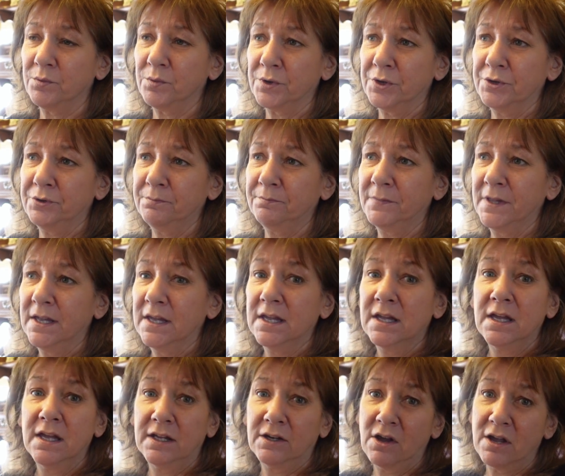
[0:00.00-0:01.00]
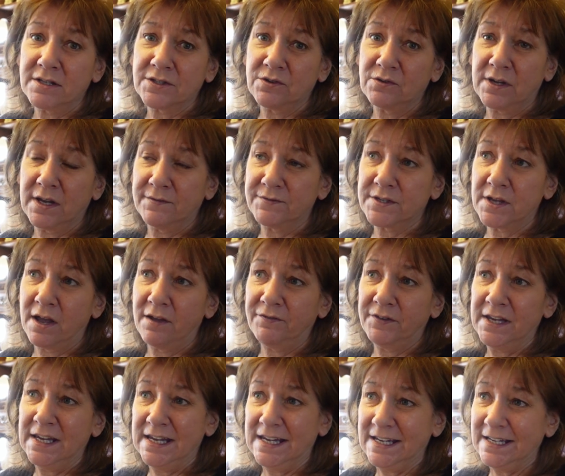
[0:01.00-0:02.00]
room. It also gives off
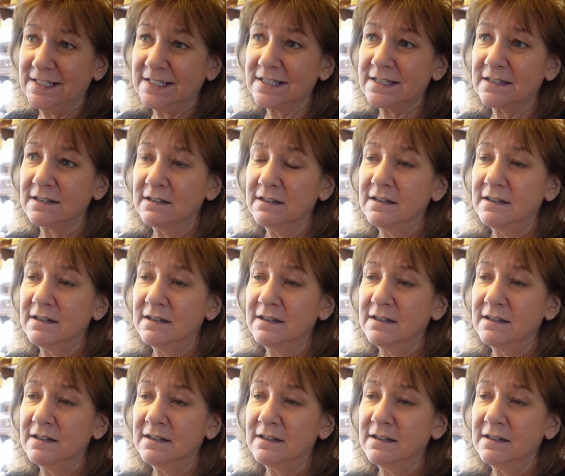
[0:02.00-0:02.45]
heat.